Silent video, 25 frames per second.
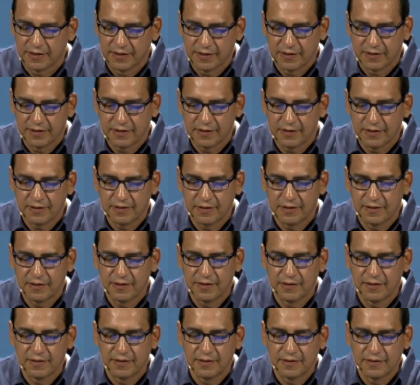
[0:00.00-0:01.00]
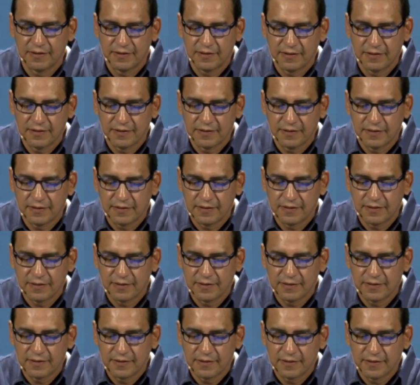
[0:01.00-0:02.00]

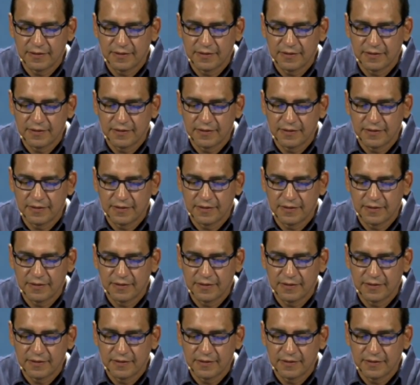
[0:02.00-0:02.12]
Nobody speaks.